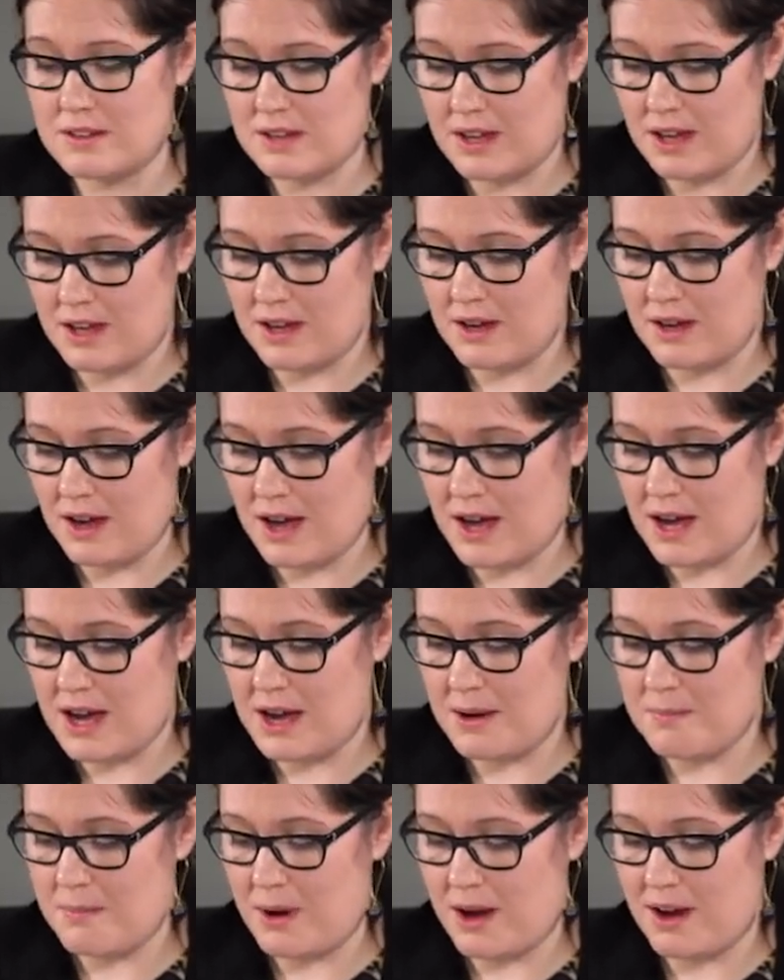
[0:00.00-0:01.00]
Yeah,
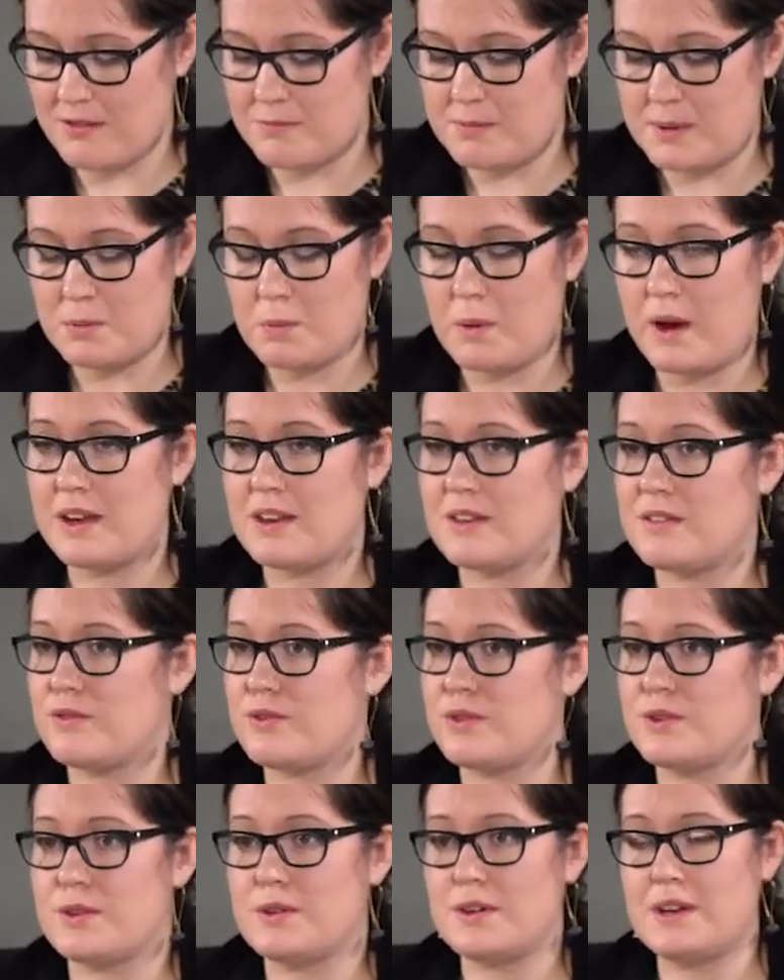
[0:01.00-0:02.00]
I've been waiting
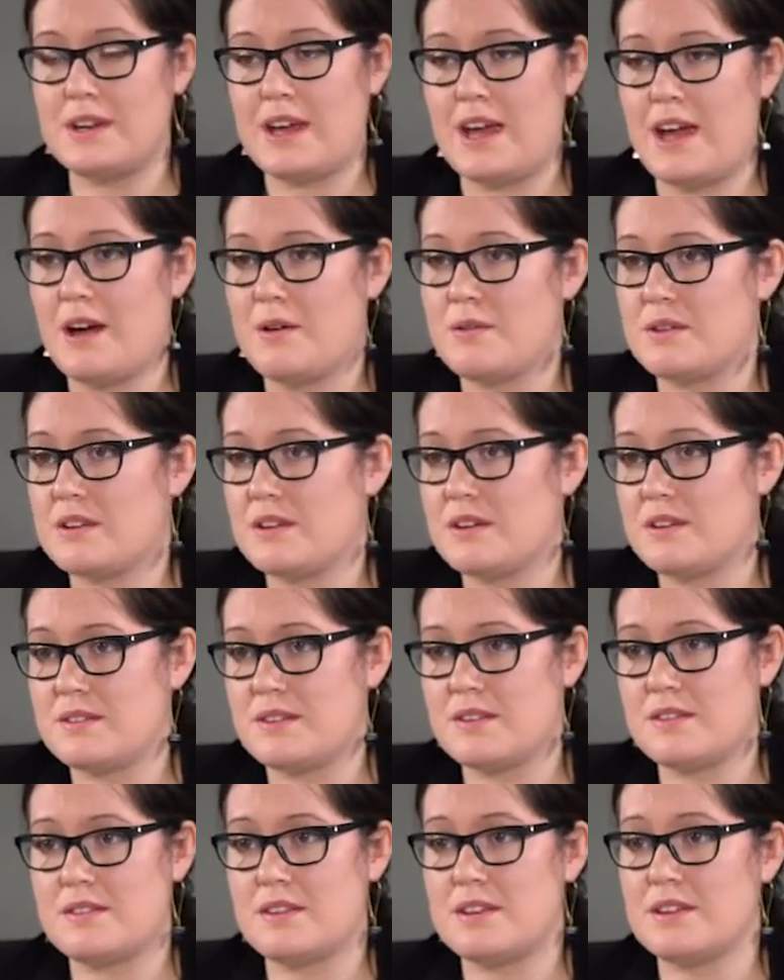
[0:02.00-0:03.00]
for an hour
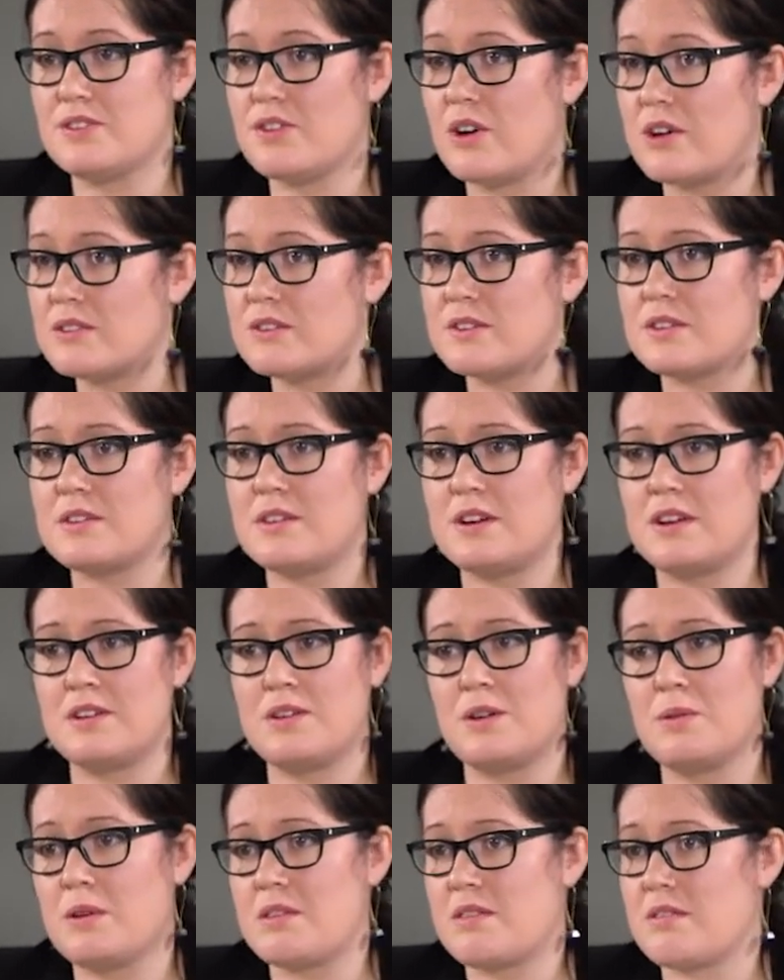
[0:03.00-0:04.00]
to see a doctor and
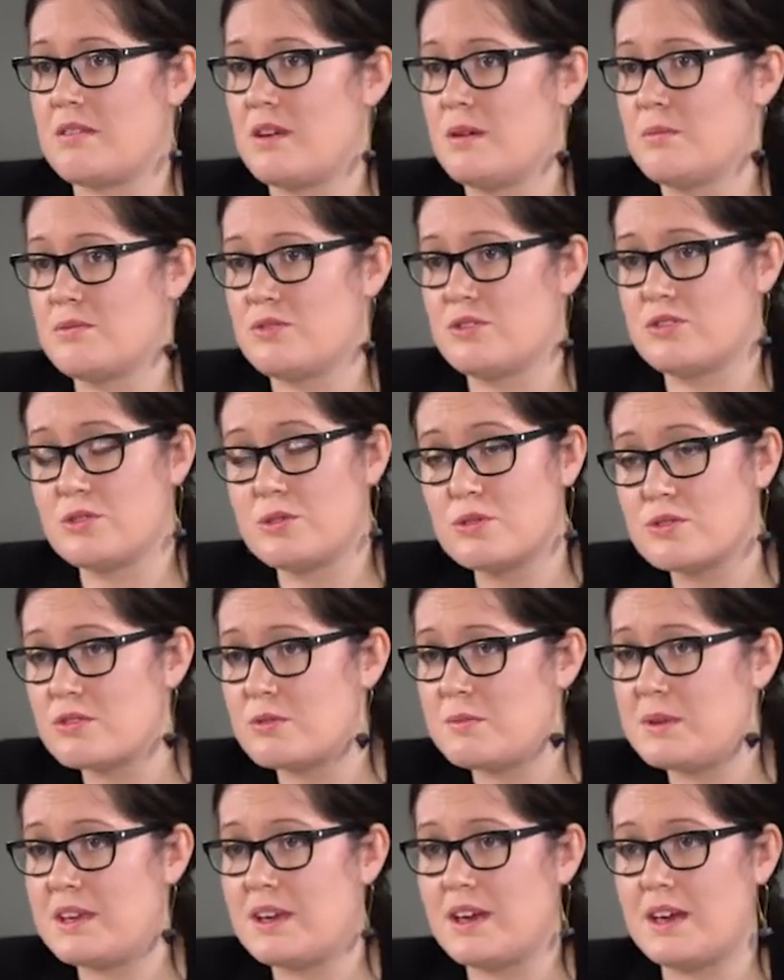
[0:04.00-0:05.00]
no one's come to talk
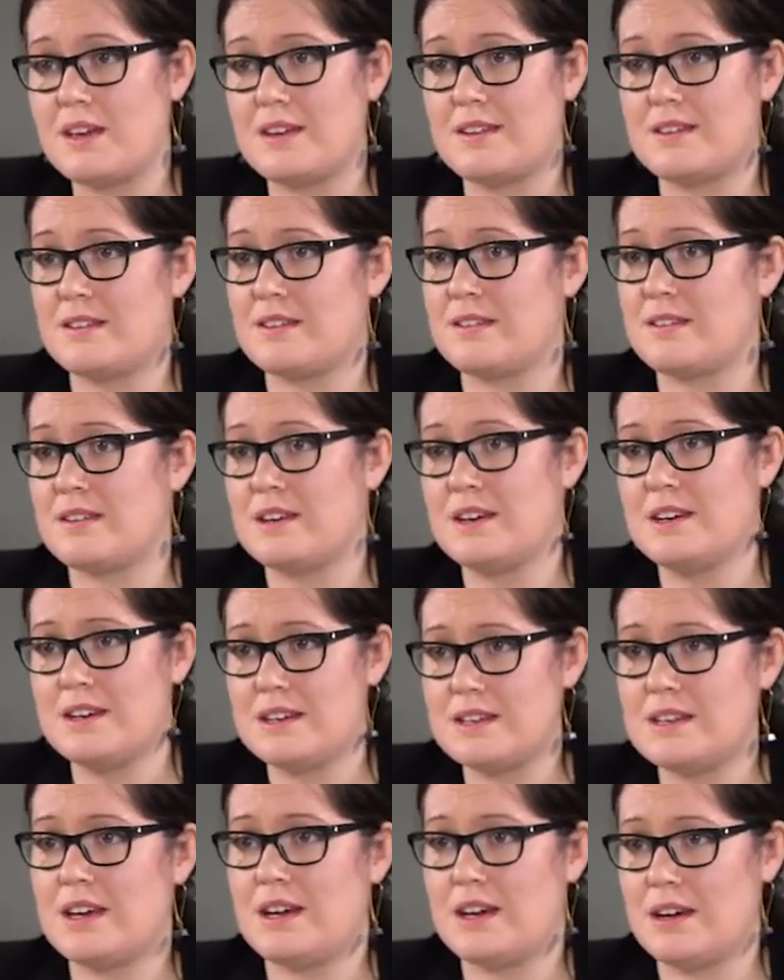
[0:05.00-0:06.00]
to me yet, and
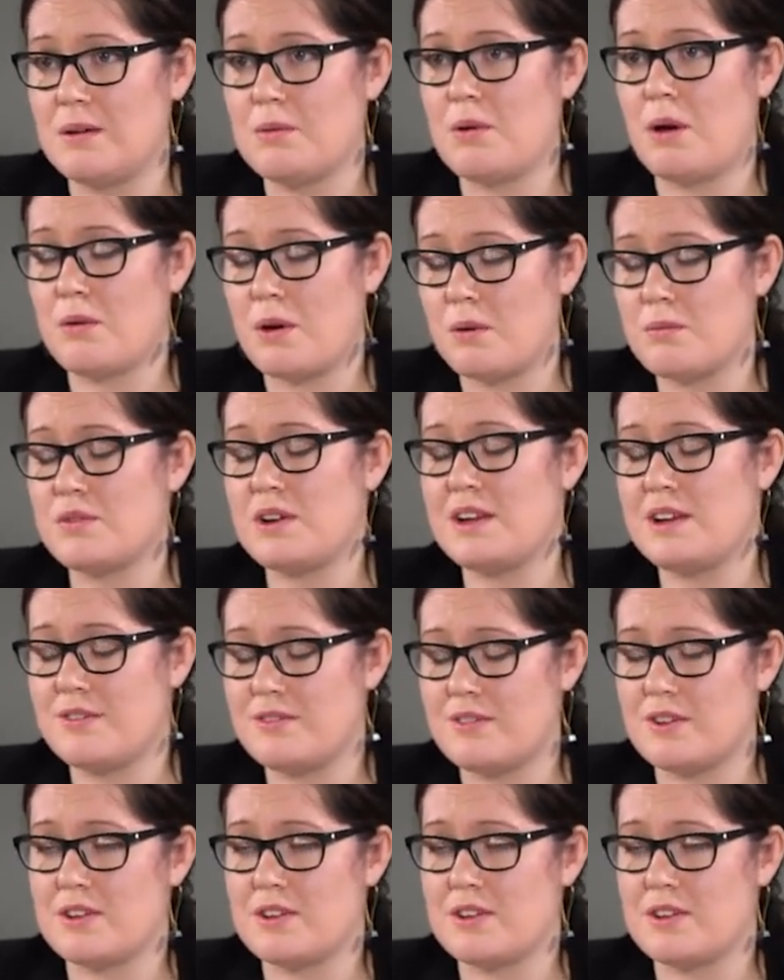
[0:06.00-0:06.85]
yeah, I'm really